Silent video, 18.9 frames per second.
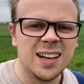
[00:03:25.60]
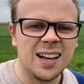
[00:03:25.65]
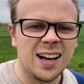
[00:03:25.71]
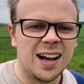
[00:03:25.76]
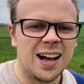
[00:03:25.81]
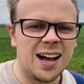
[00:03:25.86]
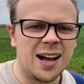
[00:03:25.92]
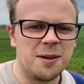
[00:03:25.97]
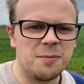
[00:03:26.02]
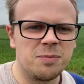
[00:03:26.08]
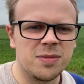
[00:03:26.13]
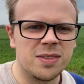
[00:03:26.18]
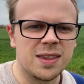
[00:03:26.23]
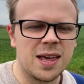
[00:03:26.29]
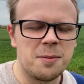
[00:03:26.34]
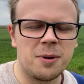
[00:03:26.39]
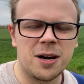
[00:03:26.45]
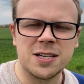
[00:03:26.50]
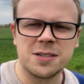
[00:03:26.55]

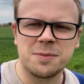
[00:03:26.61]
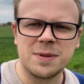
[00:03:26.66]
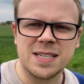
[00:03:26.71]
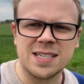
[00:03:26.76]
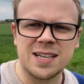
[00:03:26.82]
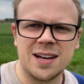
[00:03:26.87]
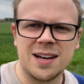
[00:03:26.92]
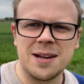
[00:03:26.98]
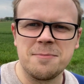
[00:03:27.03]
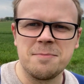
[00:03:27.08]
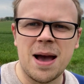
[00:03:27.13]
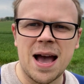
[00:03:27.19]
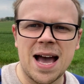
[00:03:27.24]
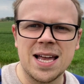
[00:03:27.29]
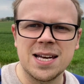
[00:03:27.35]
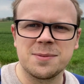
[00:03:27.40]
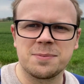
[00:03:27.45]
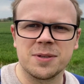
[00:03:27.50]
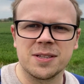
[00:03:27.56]
They might have been slightly
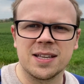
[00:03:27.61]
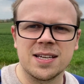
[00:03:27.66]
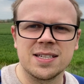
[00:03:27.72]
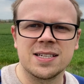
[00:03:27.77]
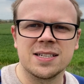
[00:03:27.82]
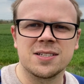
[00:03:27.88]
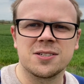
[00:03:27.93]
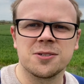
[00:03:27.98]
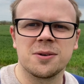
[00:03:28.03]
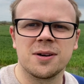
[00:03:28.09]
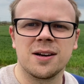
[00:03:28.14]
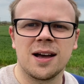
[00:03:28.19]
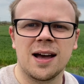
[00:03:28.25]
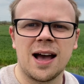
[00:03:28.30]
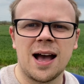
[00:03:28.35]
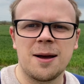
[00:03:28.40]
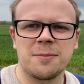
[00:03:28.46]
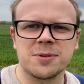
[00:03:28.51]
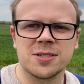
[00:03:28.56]
mad, but they did do an
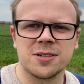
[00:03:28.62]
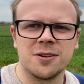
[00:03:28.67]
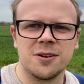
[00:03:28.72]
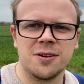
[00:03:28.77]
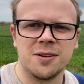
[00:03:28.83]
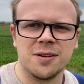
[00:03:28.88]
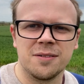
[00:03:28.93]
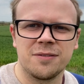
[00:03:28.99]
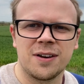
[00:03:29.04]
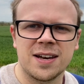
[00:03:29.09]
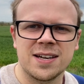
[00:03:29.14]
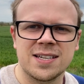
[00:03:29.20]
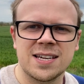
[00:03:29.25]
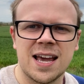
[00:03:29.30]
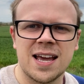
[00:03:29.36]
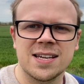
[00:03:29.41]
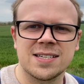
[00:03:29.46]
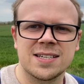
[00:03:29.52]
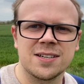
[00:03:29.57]
absolutely
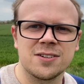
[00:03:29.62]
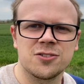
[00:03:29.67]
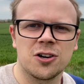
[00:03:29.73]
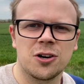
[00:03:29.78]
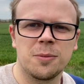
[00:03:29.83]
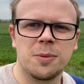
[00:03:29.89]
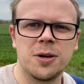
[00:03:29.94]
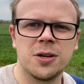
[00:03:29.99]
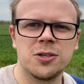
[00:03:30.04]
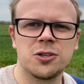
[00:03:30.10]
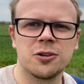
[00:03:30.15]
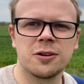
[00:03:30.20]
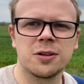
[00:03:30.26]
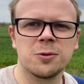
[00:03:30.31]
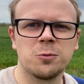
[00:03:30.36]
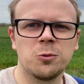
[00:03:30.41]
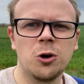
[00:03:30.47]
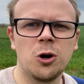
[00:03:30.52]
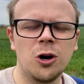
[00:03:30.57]
fantastic job
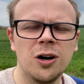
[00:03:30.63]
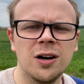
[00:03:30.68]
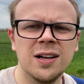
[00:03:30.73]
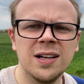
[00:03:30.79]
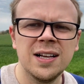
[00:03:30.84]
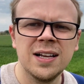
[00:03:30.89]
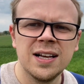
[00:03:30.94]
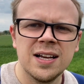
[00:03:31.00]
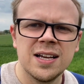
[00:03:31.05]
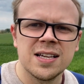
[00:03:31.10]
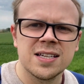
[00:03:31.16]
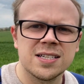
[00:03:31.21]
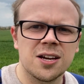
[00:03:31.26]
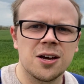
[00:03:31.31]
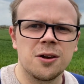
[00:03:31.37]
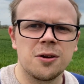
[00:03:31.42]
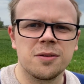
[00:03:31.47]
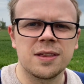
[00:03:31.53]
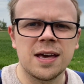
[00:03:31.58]
during the war.
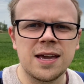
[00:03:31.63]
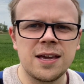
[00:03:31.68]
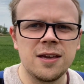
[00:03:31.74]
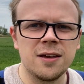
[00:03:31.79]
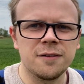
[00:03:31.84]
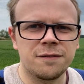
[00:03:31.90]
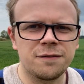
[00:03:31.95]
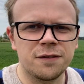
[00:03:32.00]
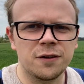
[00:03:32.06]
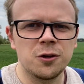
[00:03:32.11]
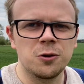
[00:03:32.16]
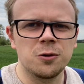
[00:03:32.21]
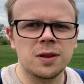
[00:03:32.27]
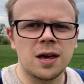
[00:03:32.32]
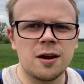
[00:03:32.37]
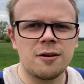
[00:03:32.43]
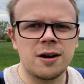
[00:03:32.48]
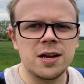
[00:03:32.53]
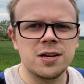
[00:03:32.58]
So they flew
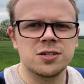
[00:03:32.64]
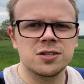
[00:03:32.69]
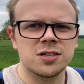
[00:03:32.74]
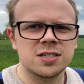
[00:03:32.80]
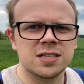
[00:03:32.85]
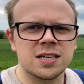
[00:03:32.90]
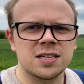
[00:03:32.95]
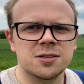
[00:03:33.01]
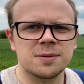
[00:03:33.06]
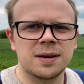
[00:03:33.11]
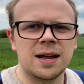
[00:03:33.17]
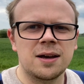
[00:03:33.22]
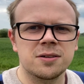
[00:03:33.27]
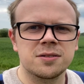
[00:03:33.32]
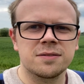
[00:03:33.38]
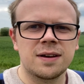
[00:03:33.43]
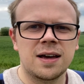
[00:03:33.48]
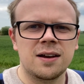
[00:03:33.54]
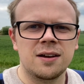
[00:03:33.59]
their agents into and
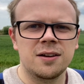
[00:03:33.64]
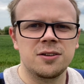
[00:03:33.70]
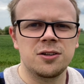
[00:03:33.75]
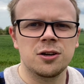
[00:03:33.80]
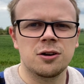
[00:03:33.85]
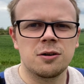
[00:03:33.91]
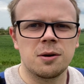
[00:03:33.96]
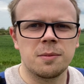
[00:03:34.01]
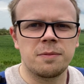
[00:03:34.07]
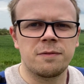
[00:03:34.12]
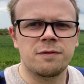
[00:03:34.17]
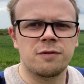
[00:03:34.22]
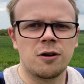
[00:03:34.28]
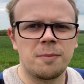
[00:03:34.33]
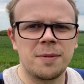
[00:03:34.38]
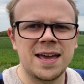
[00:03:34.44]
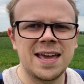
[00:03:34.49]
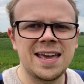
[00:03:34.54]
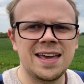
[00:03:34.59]
out of Allied Europe
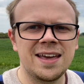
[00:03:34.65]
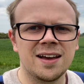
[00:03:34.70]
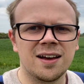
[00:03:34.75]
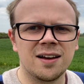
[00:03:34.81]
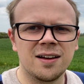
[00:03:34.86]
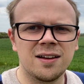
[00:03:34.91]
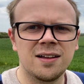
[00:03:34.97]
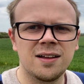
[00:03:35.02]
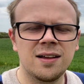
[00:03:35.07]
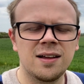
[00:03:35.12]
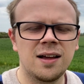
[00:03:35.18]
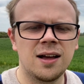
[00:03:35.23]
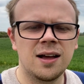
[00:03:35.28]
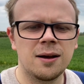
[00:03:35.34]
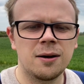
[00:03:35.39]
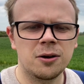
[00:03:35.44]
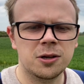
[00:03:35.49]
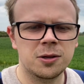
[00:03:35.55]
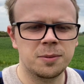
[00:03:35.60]
from here,
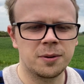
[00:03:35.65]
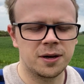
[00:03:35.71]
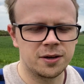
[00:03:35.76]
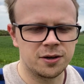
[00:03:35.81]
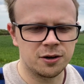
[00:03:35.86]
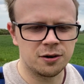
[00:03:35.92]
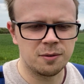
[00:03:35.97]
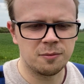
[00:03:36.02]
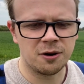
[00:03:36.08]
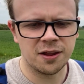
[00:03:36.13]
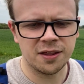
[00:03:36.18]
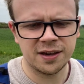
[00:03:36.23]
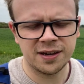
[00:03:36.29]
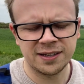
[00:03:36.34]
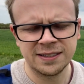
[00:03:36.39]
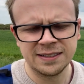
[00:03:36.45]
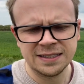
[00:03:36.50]
occupied Europe rather.